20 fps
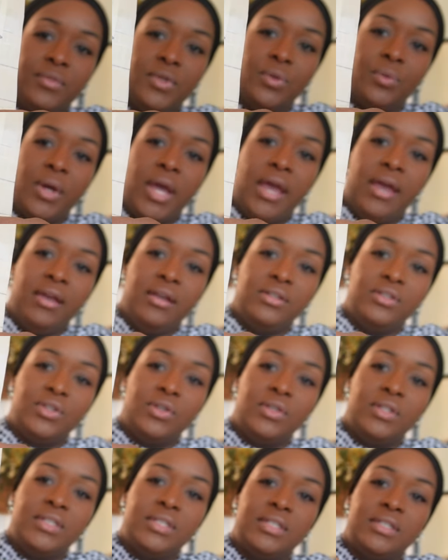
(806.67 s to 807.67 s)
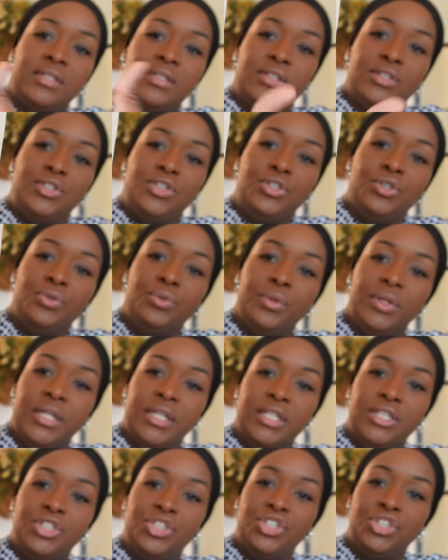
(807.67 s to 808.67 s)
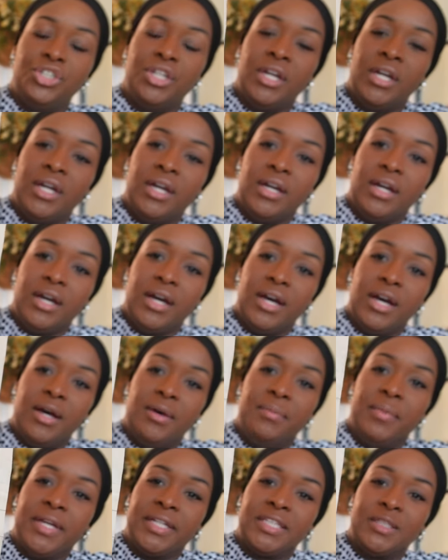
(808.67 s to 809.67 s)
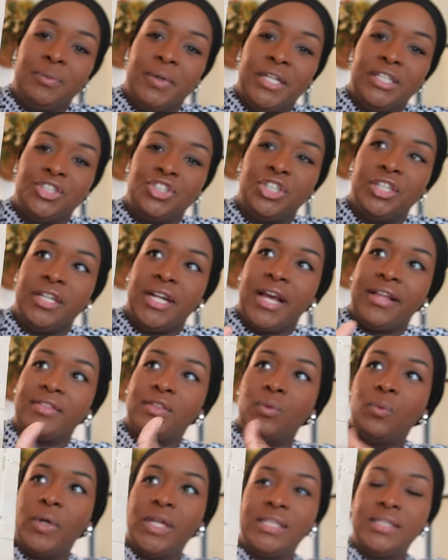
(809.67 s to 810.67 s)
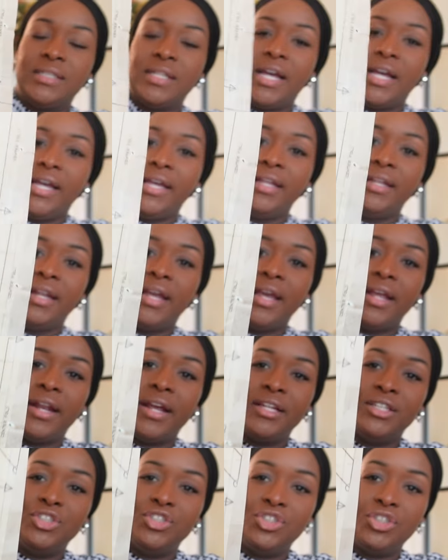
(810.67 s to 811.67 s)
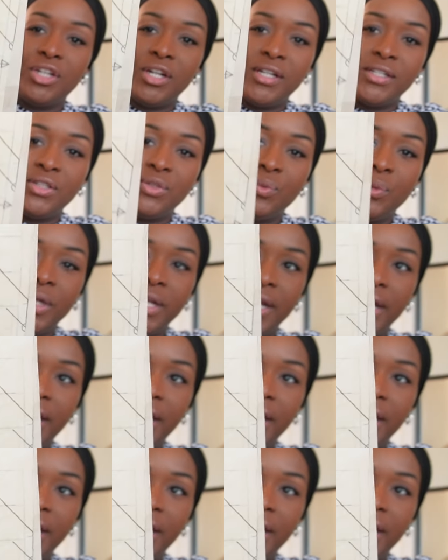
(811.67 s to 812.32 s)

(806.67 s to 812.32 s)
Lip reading: Okay, so this is a 2-inch expansion at the waistline, and I just went